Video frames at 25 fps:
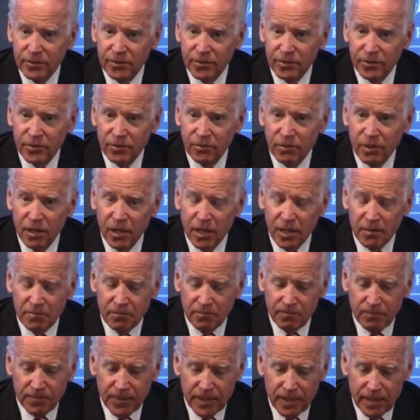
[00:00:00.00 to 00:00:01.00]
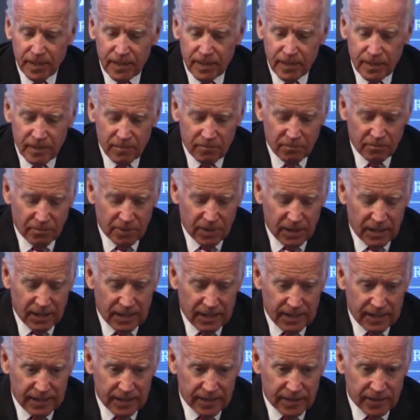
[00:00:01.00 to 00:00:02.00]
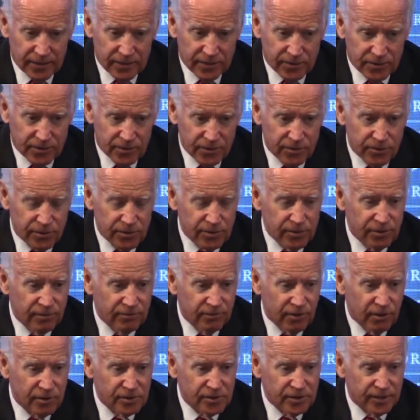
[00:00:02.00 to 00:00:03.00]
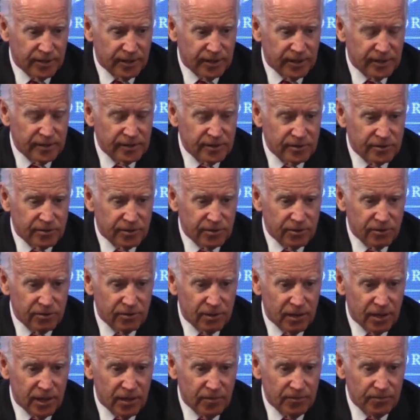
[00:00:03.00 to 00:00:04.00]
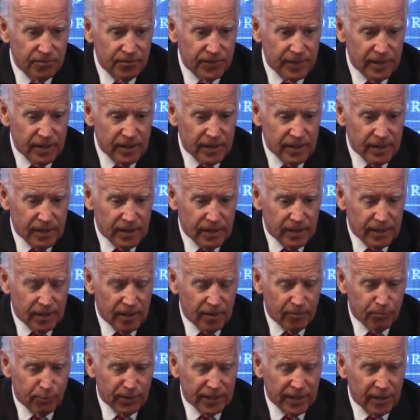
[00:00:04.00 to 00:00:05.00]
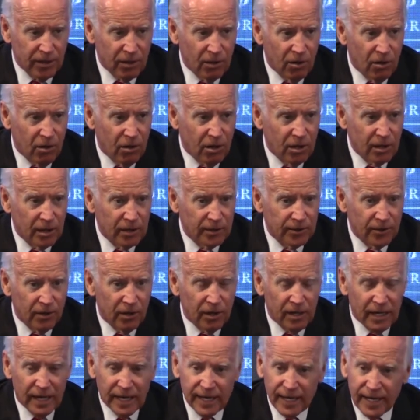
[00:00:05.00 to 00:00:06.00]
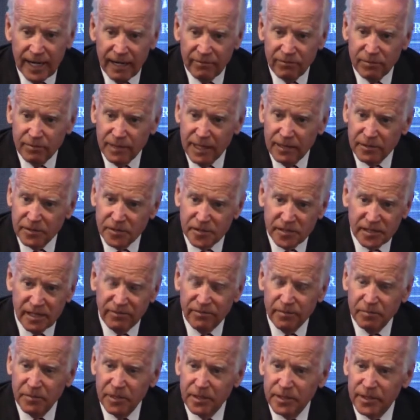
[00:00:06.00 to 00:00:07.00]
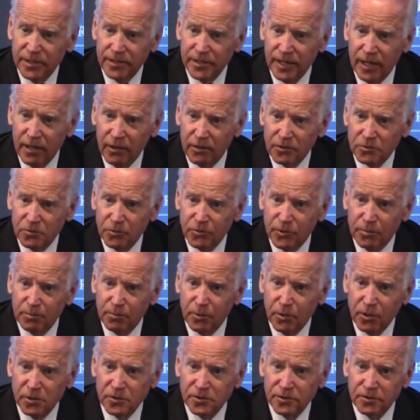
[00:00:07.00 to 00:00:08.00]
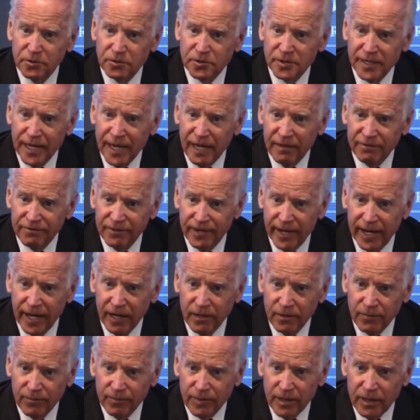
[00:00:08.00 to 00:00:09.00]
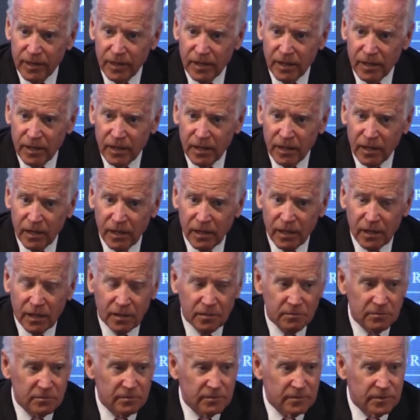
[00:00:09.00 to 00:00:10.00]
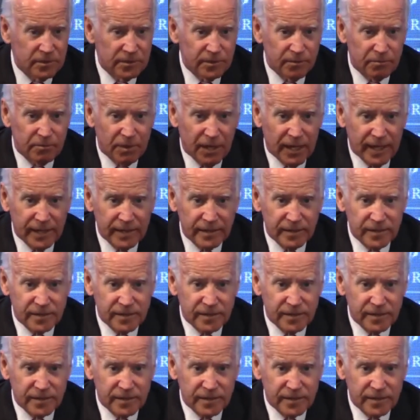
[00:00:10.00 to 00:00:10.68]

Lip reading: to, by 2 universities to bring along, and I have about $7 million worth of personal staff now. The Biden